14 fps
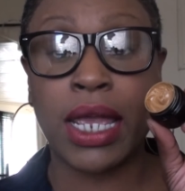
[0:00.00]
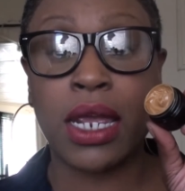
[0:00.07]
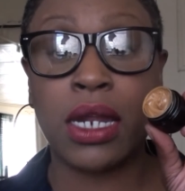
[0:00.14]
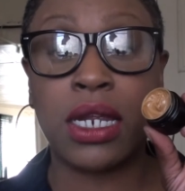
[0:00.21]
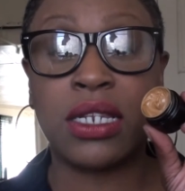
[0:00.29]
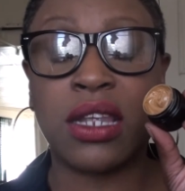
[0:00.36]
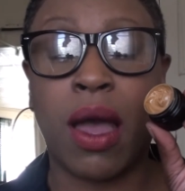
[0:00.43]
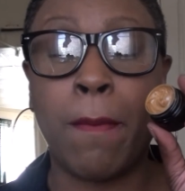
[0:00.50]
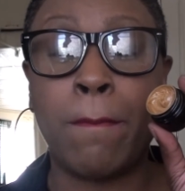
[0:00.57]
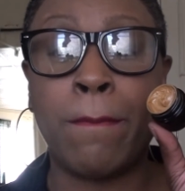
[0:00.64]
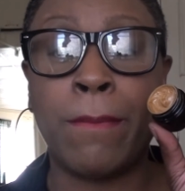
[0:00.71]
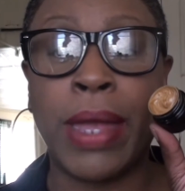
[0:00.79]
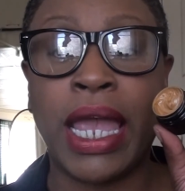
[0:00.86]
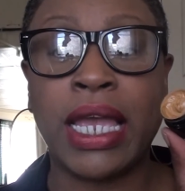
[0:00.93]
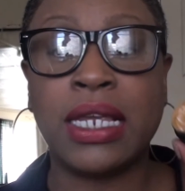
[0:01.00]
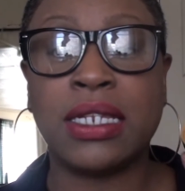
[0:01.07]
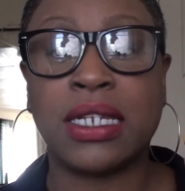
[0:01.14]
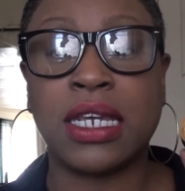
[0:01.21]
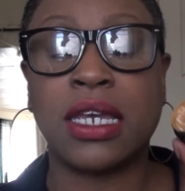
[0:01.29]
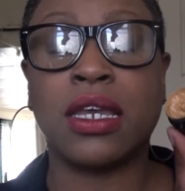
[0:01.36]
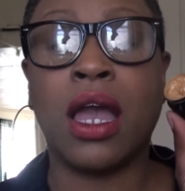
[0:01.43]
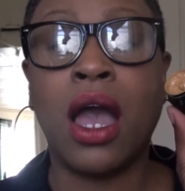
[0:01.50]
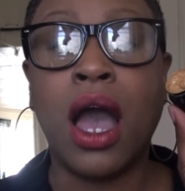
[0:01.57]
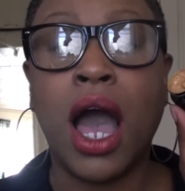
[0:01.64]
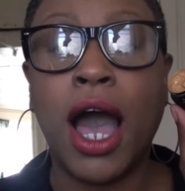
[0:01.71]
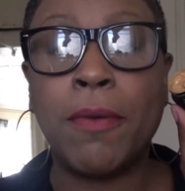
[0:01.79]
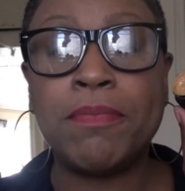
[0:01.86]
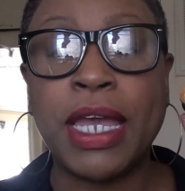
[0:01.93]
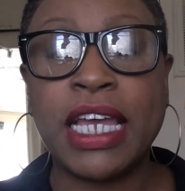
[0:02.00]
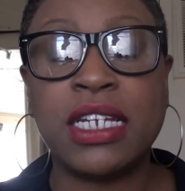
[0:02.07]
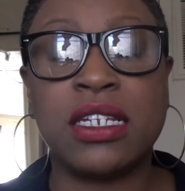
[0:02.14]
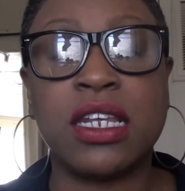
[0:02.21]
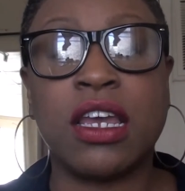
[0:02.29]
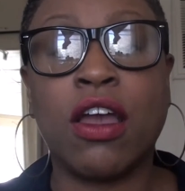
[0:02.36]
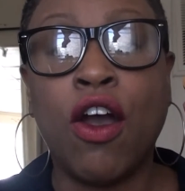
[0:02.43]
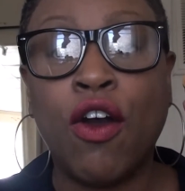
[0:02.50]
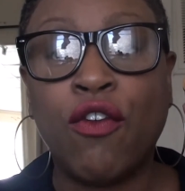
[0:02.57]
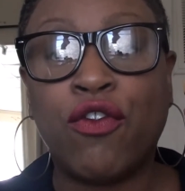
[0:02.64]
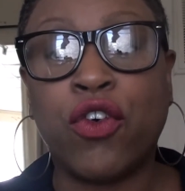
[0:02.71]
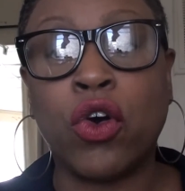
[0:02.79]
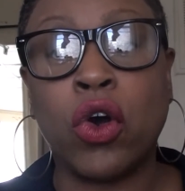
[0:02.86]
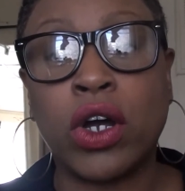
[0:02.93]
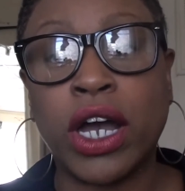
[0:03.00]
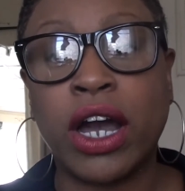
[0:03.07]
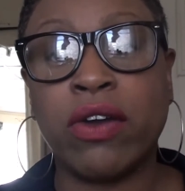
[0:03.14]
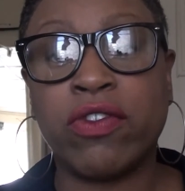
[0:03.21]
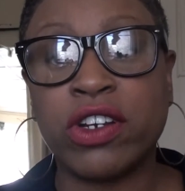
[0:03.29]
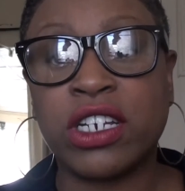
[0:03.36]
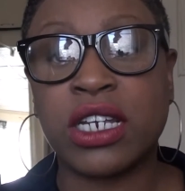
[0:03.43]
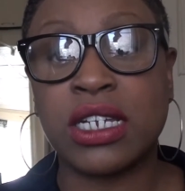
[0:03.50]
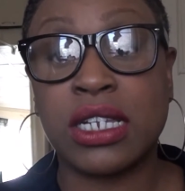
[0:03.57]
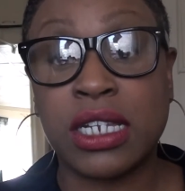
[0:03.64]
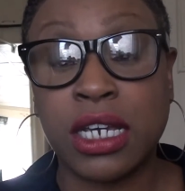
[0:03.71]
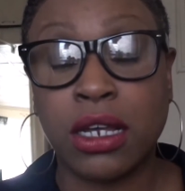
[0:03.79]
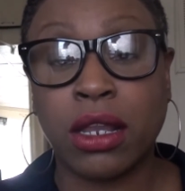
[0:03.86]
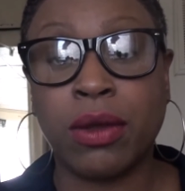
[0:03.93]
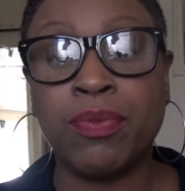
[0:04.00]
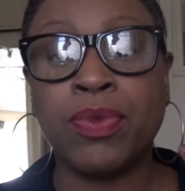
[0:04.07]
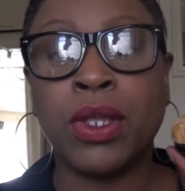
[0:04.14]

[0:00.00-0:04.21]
It is amazing, amazing full coverage concealer.